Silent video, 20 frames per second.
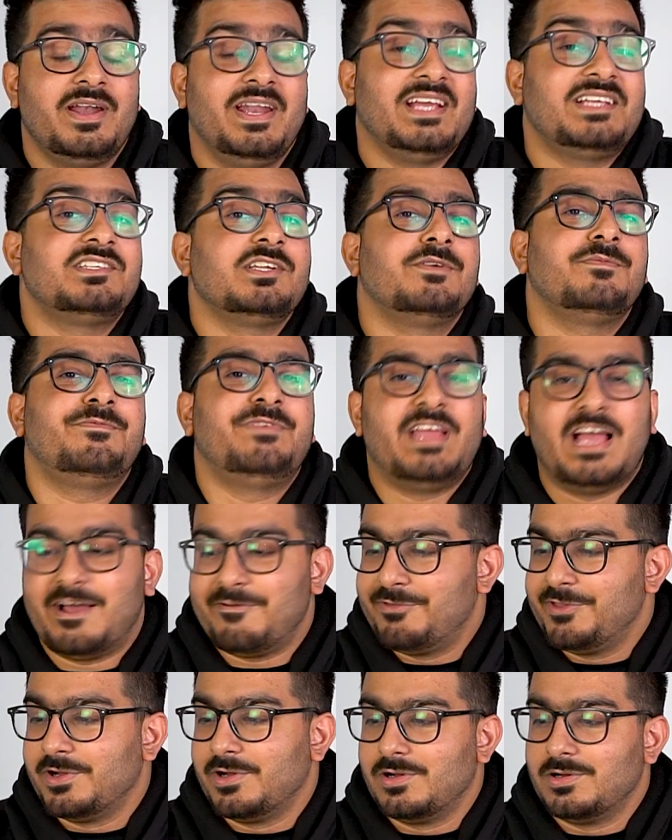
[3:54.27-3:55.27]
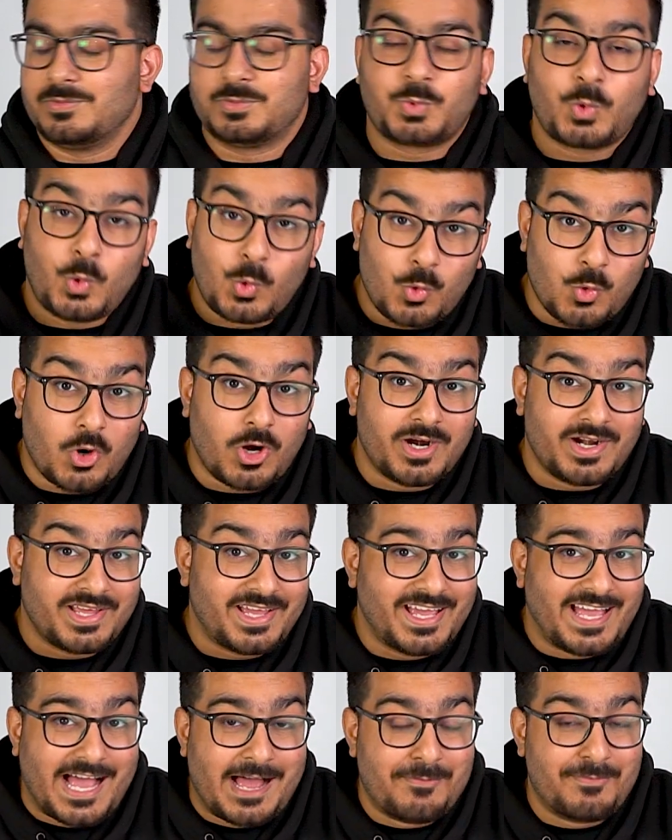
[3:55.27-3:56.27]
Next up, we have the
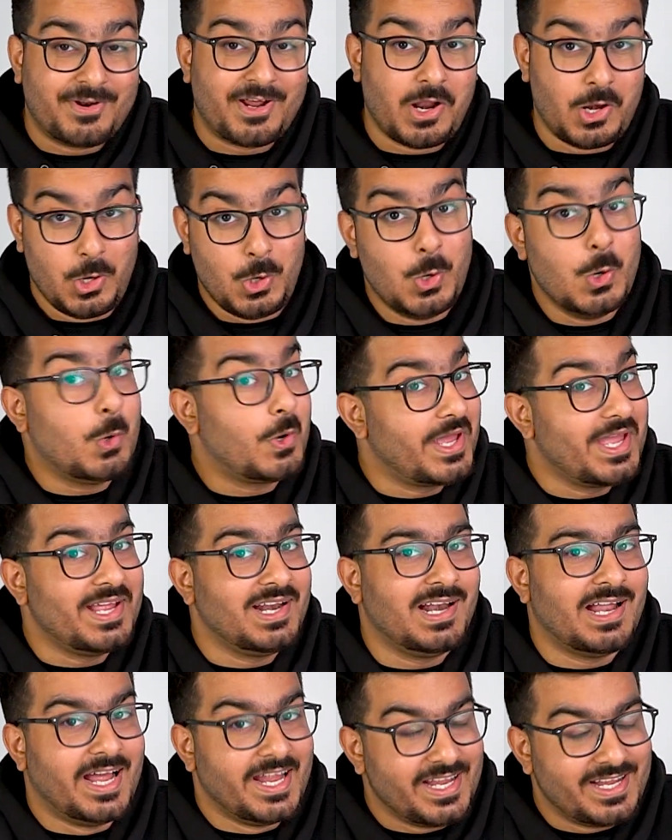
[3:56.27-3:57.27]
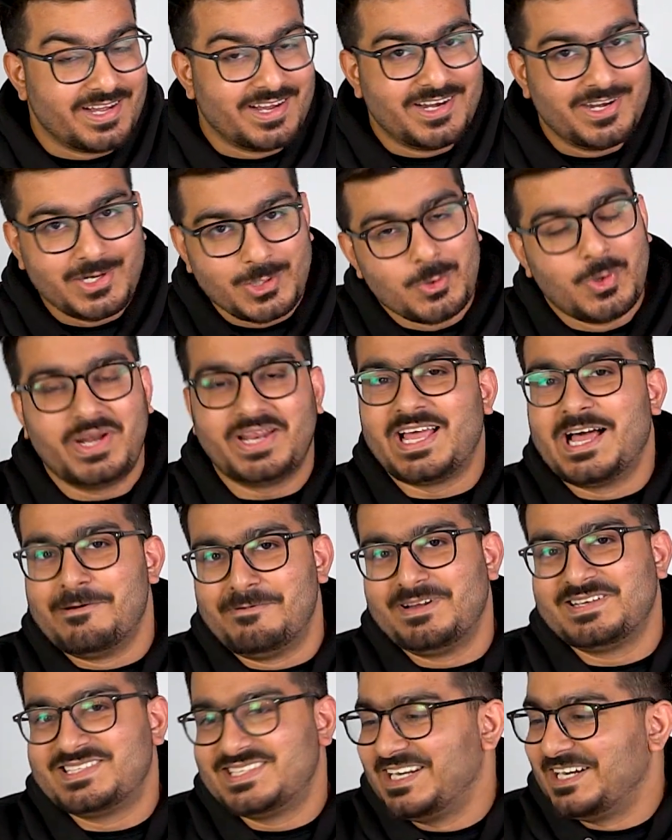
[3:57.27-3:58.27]
quad camera looking like dual
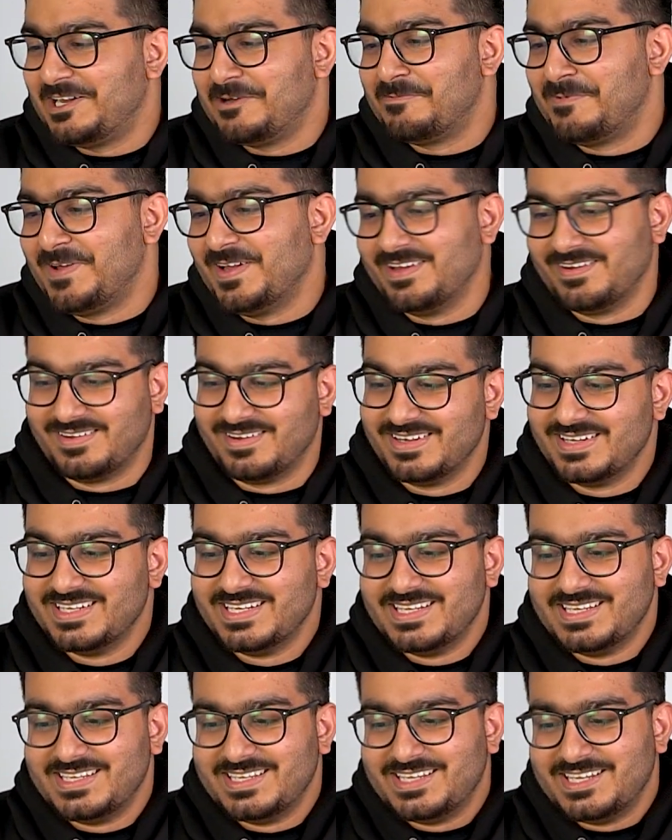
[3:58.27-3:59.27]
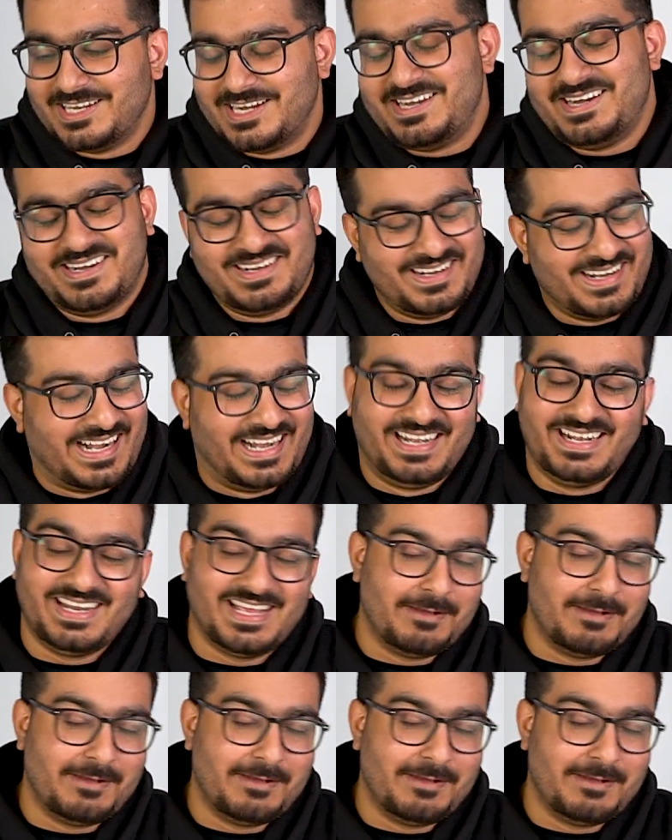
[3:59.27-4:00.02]
camera setup here. Right.